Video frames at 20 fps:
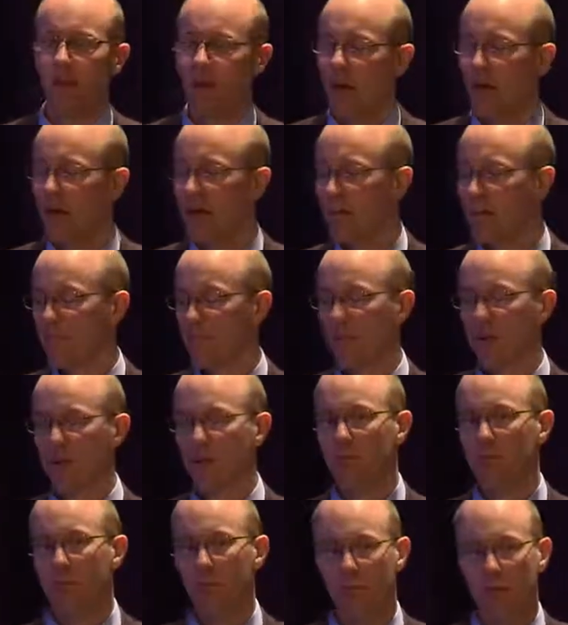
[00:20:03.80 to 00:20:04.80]
Now,
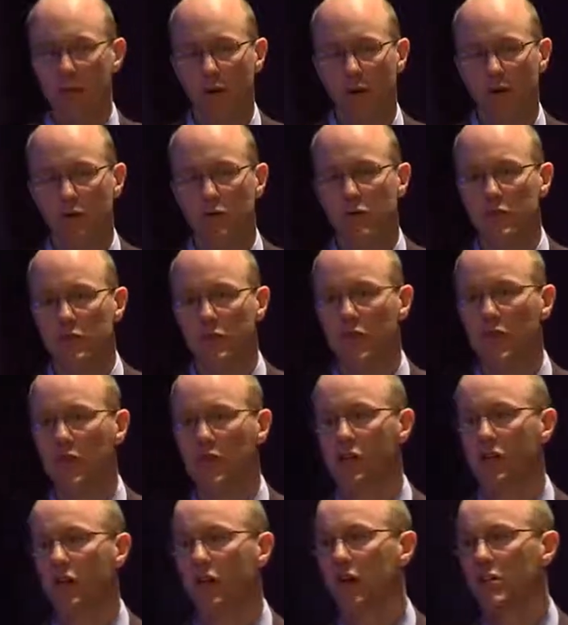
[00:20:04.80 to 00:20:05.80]
in preparing for this
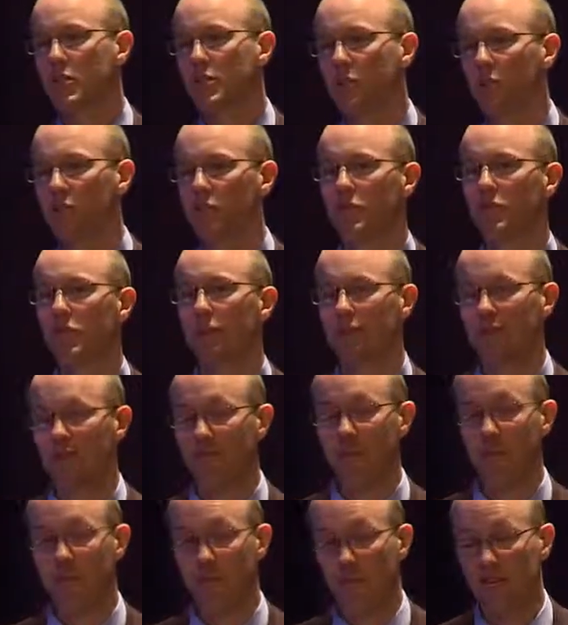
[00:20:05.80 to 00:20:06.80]
session, I spoke to my
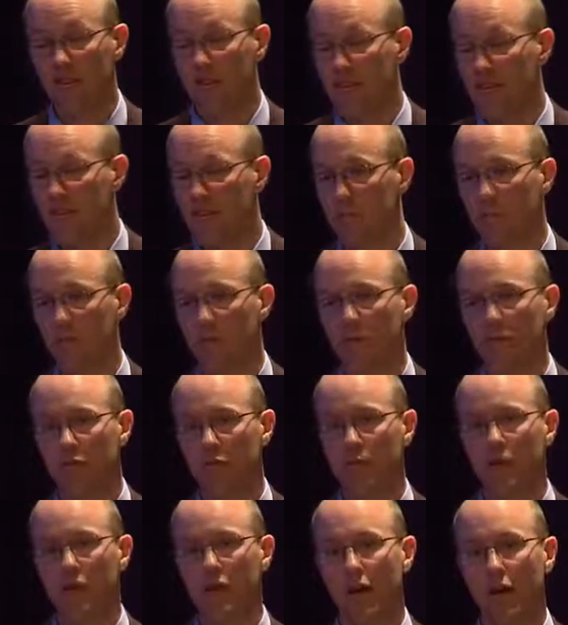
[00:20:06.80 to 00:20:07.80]
father, who is
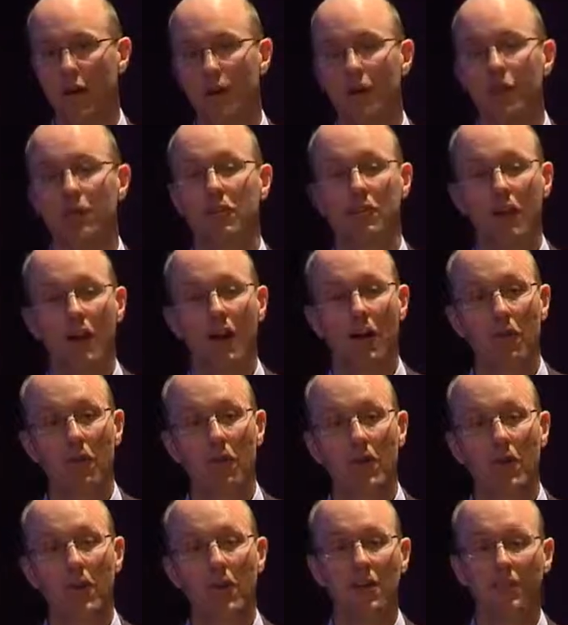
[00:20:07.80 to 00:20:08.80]
both a
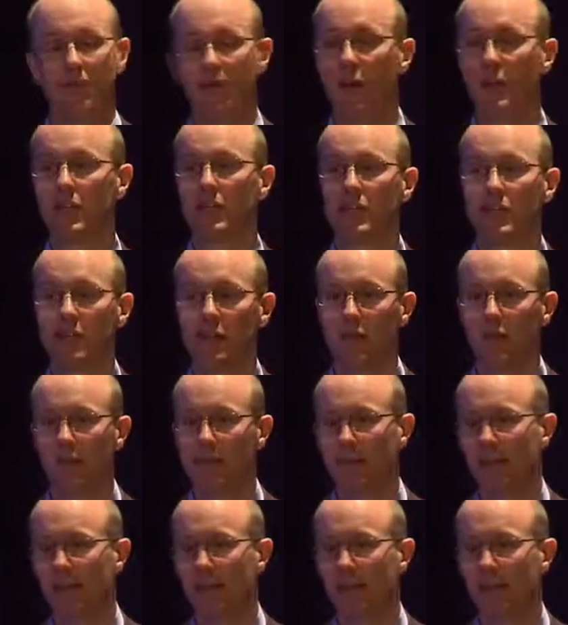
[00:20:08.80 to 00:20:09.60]
retiree. In fact, he's a